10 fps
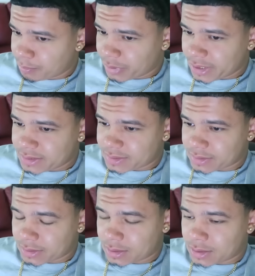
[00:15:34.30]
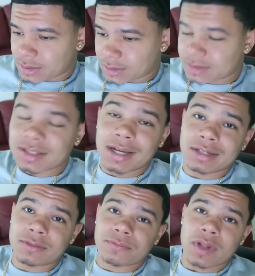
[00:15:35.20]
But uh, that's the
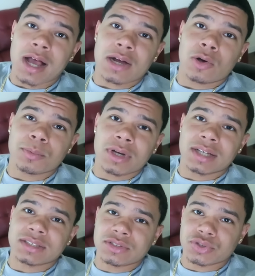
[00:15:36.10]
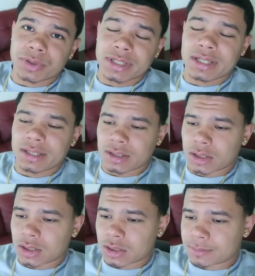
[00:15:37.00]
end of the vlog. I hope you guys enjoyed
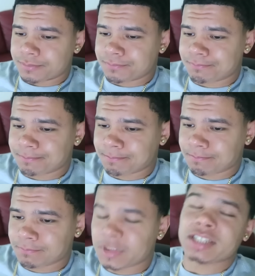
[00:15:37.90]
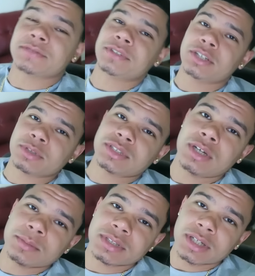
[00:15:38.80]
it. Um, give this video a
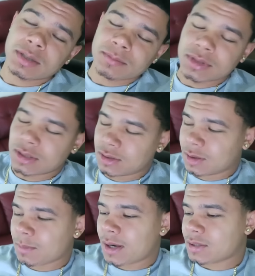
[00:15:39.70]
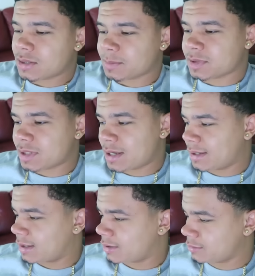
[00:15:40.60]
thumbs up. I'm kind of
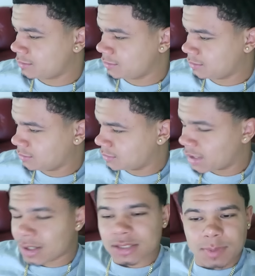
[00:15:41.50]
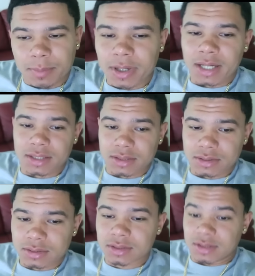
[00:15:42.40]
upset now. I lost my
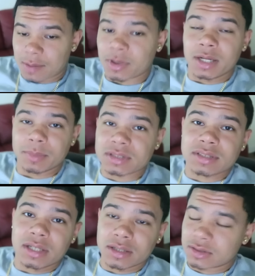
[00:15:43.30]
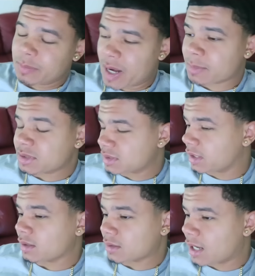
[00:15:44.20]
package because I made a mistake. It was my mistake.